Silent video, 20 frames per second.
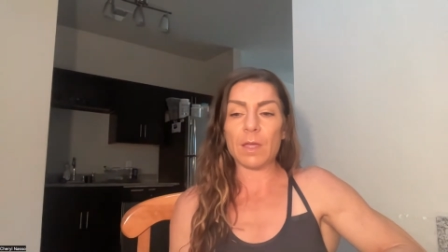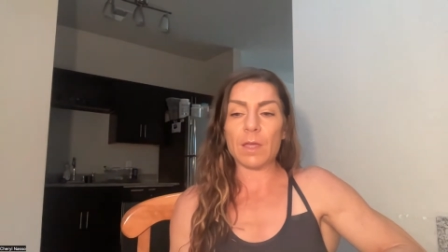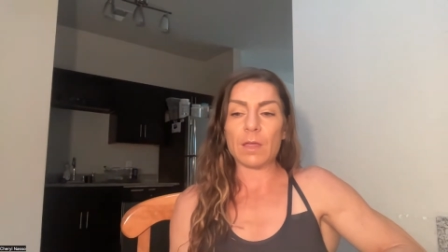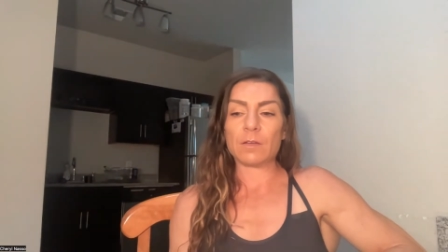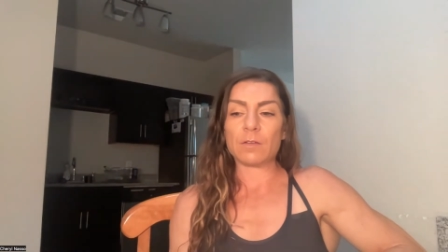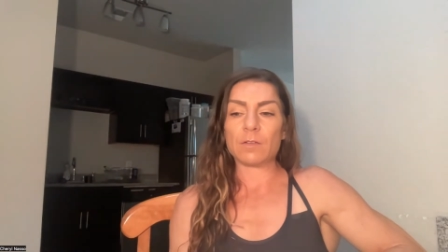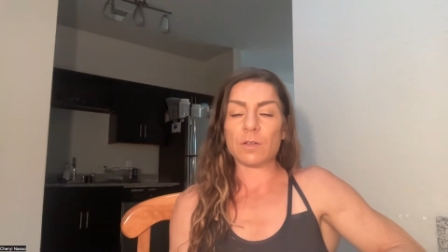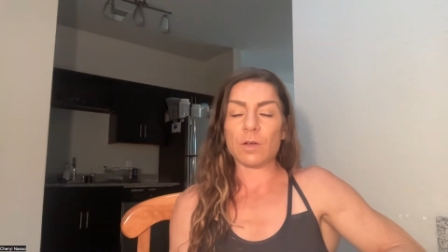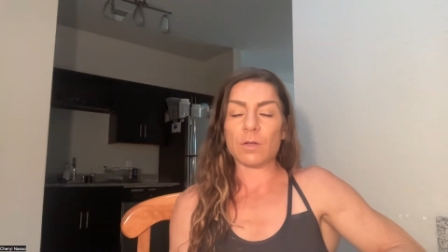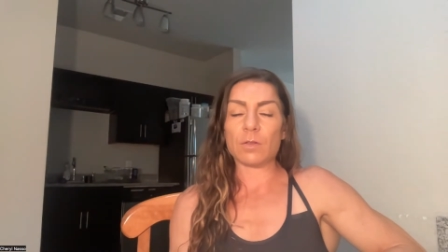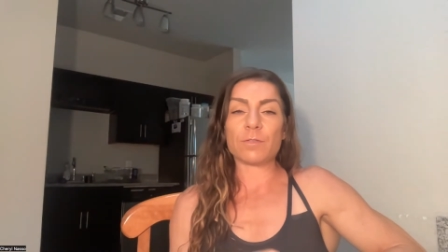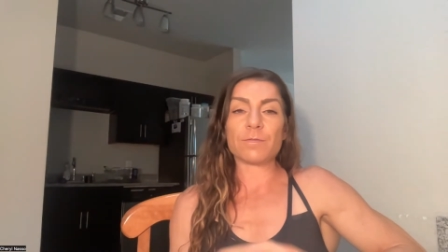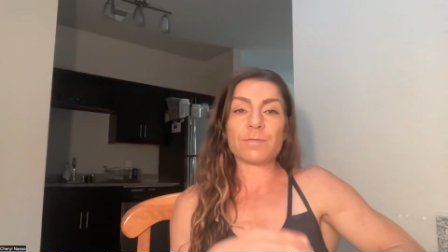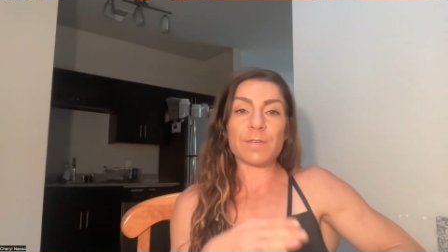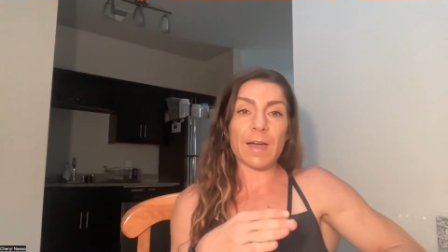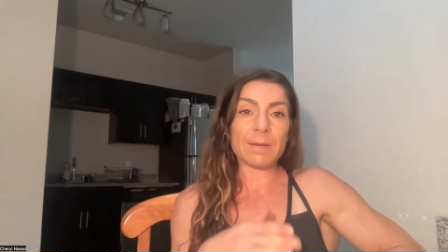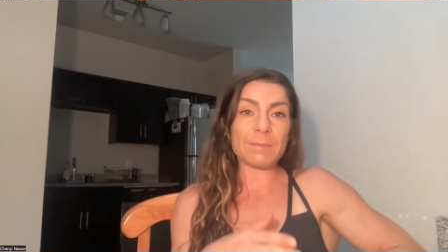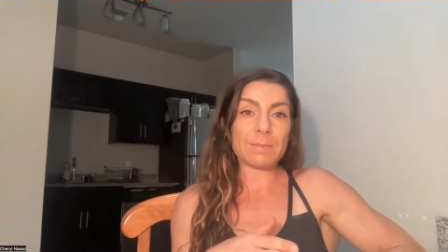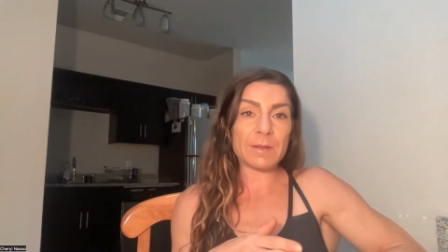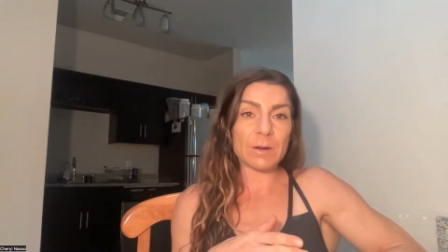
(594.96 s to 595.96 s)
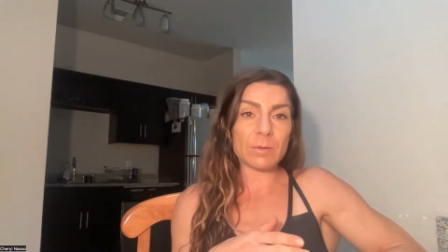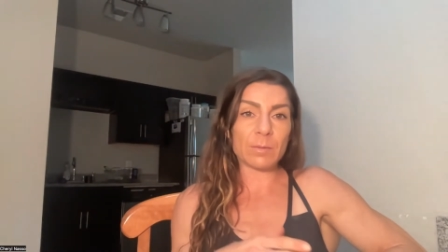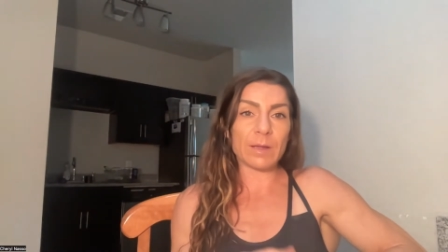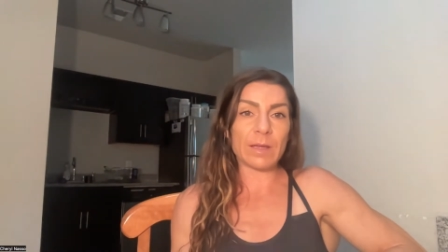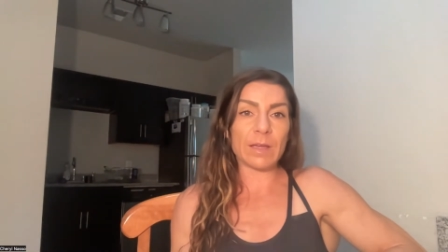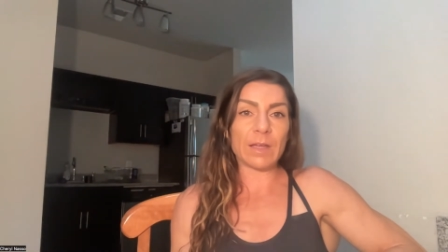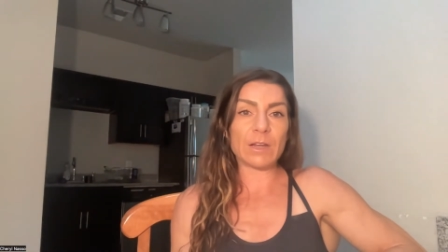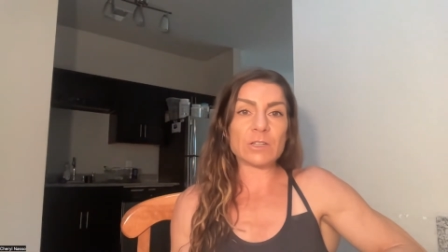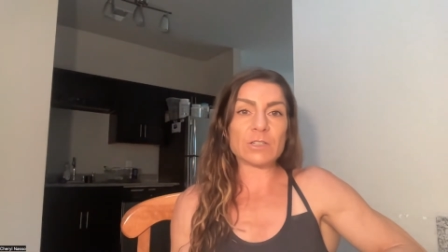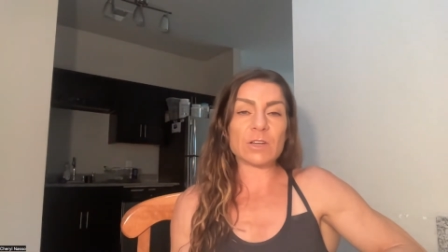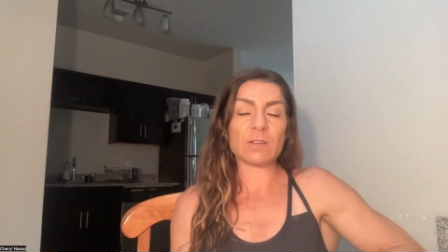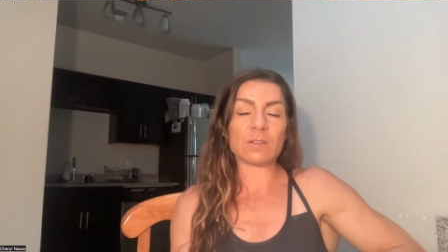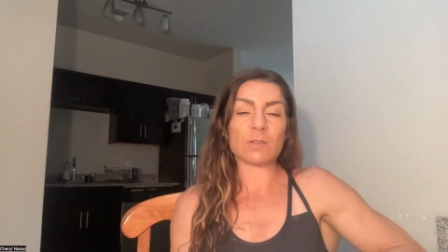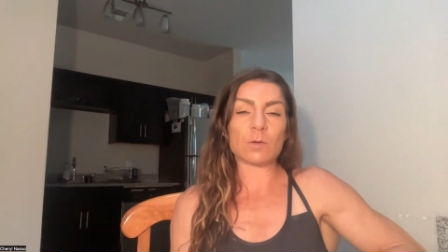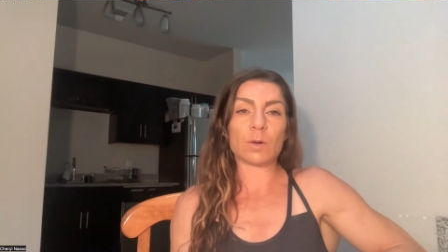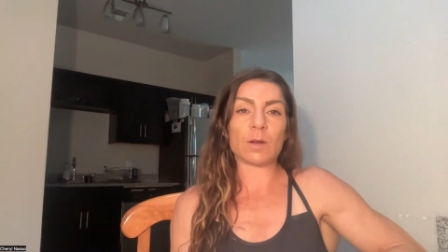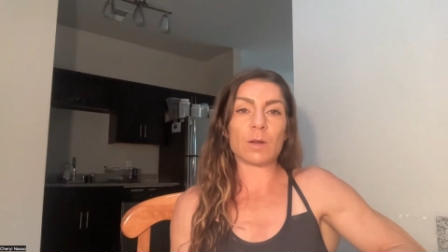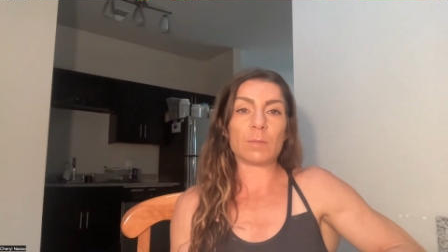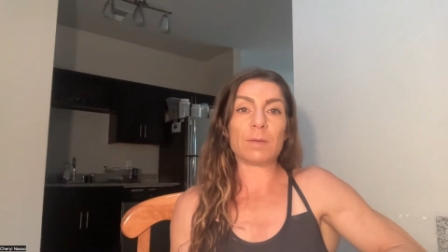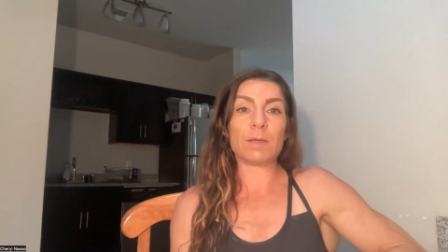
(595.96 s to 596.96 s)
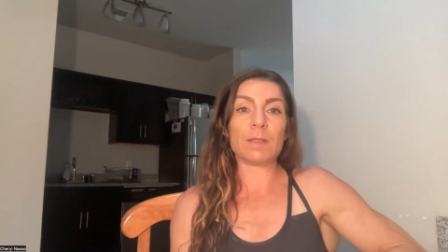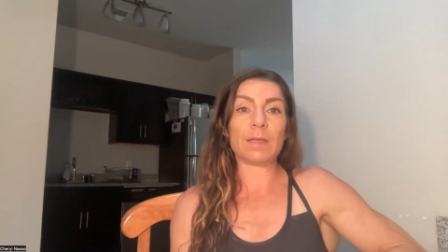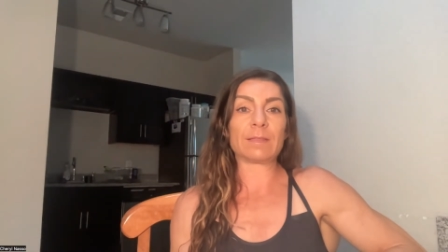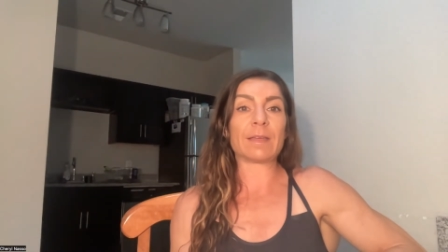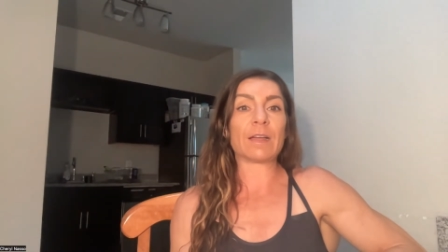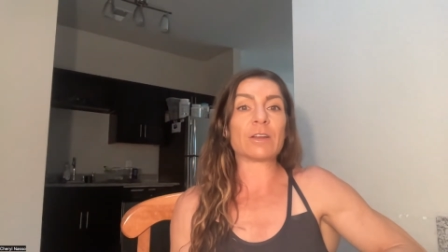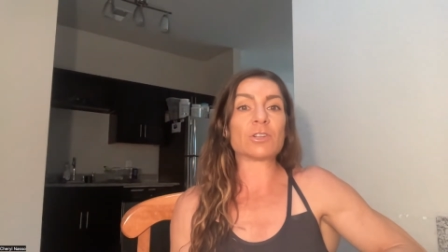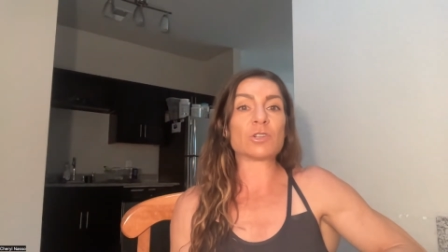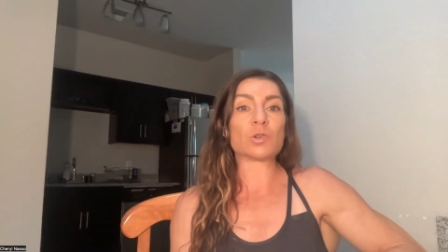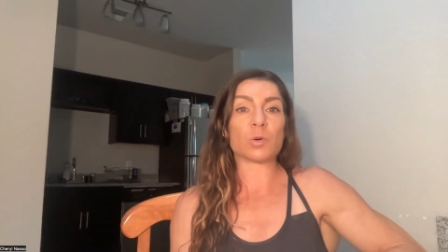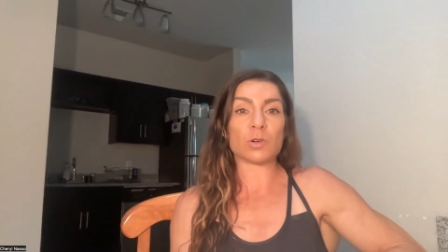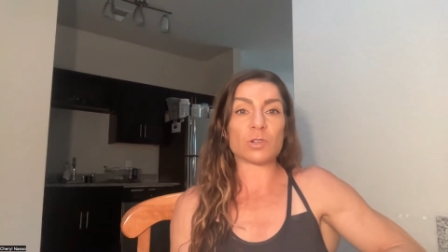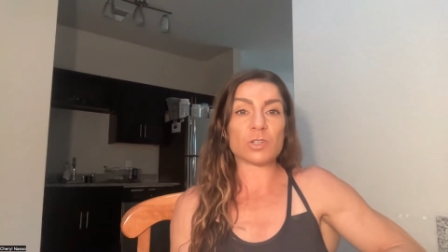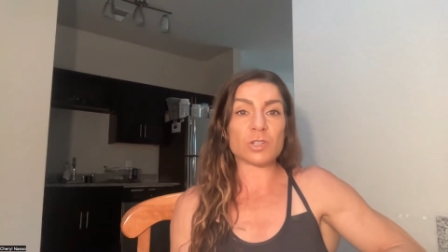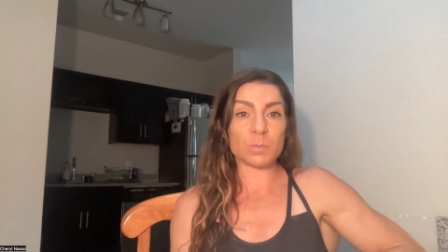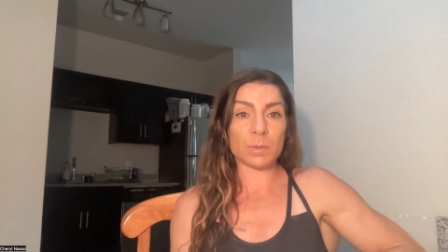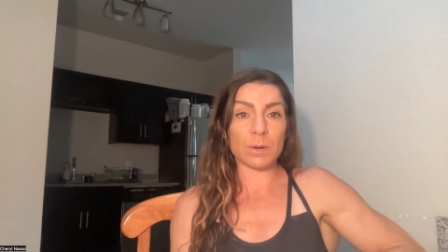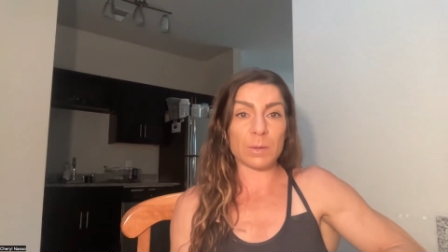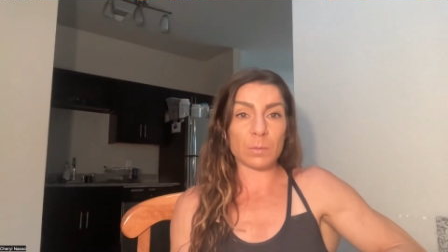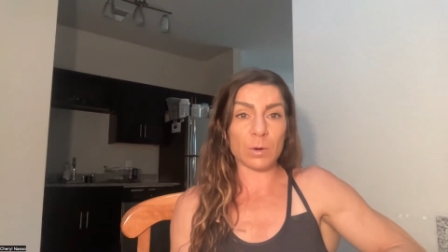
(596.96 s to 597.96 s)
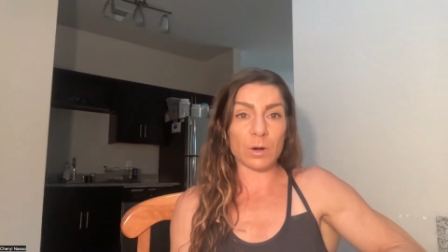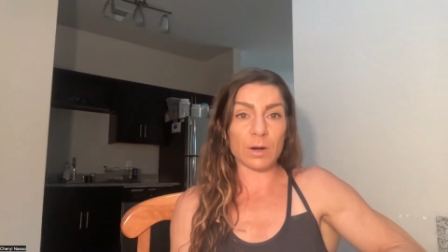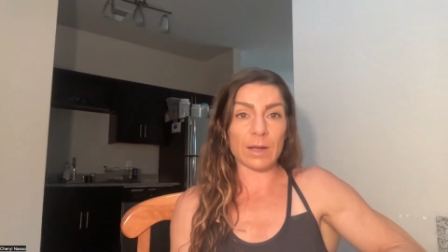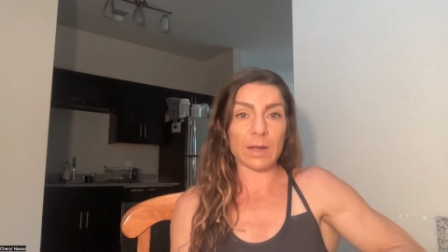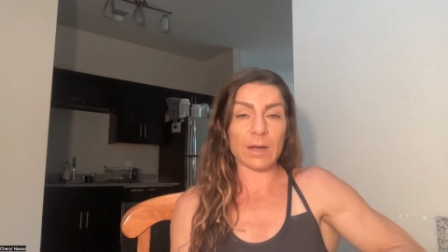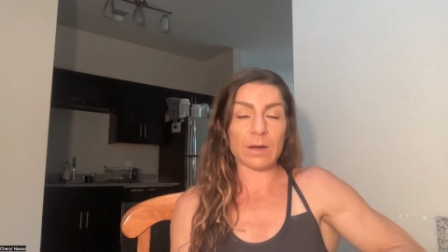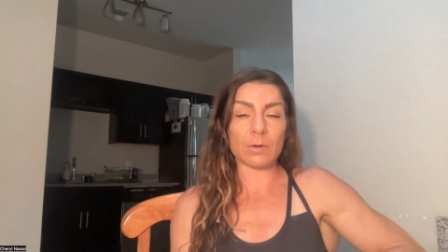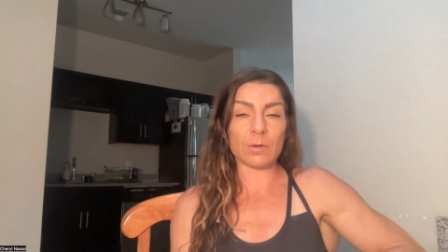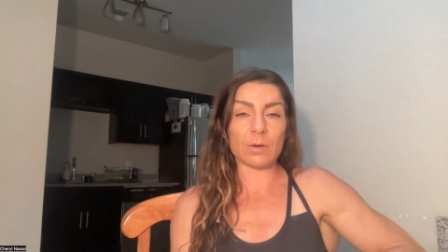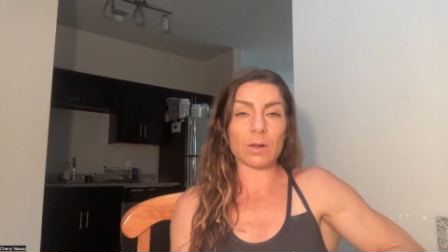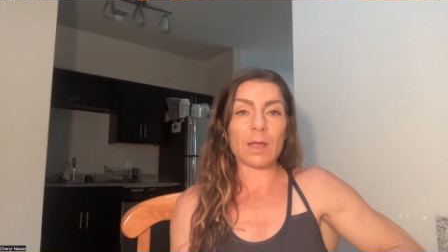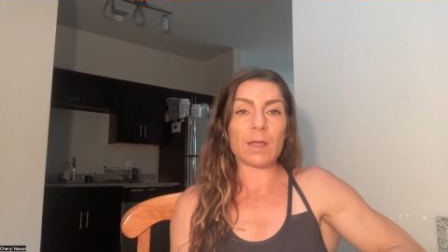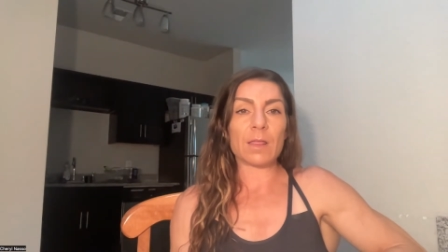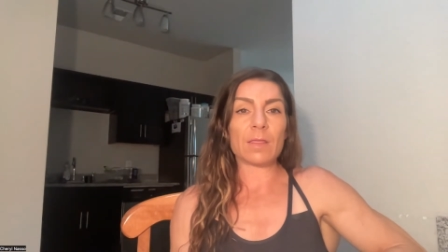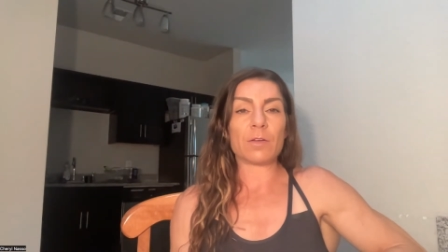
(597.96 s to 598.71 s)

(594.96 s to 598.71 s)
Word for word: So the five minute range is going to be like that shorter sprint workout.